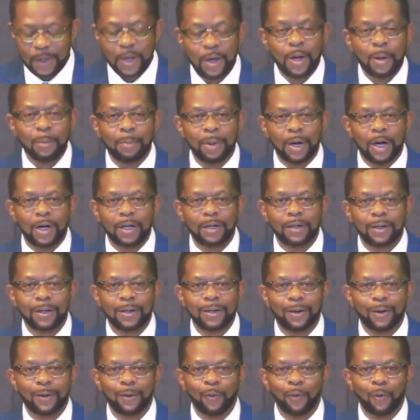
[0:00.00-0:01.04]
but
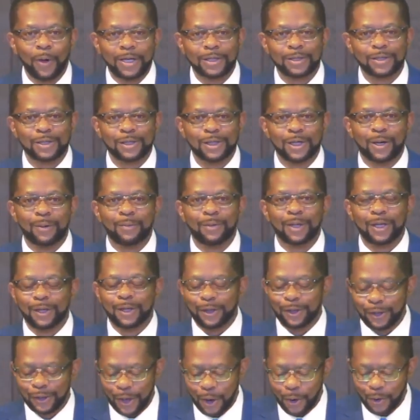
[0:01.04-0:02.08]
wisdom.
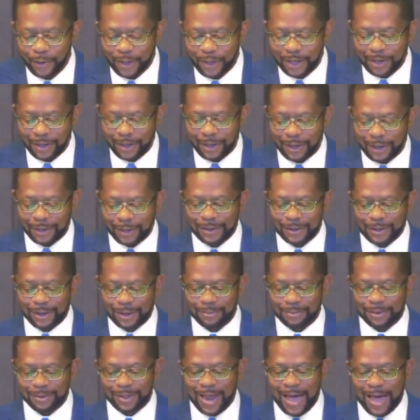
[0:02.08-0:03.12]

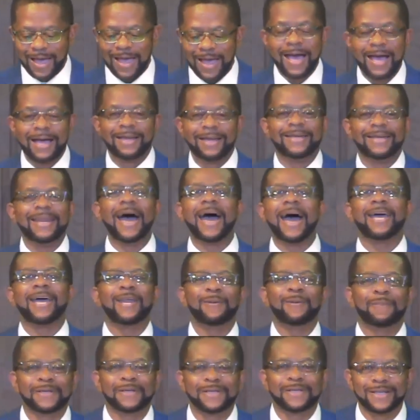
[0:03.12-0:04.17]
Yogiisms, like
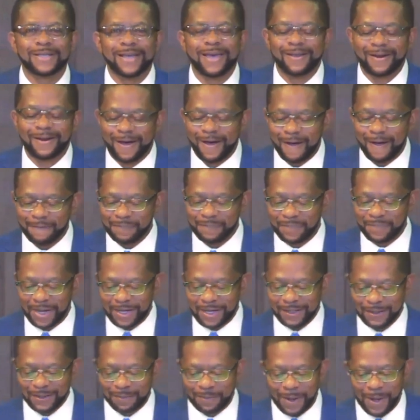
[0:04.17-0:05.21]
90% of
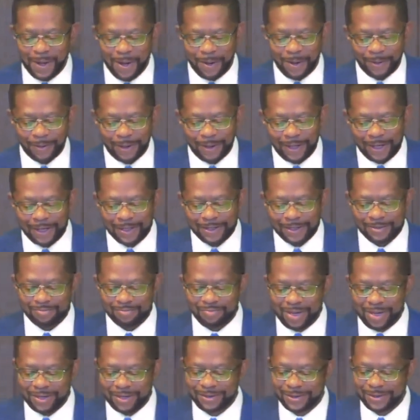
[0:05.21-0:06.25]
baseball is
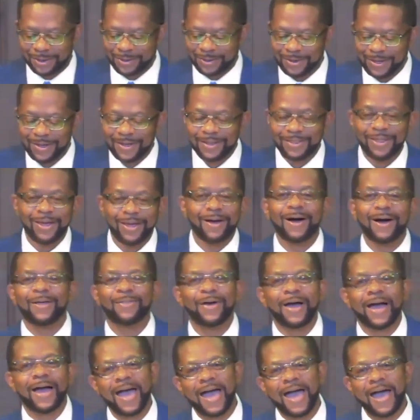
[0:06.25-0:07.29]
mental, the
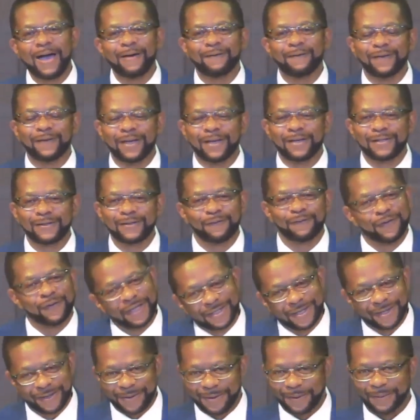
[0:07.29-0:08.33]
other half is
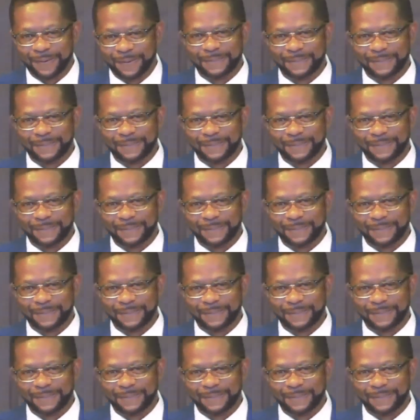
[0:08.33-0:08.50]
physical.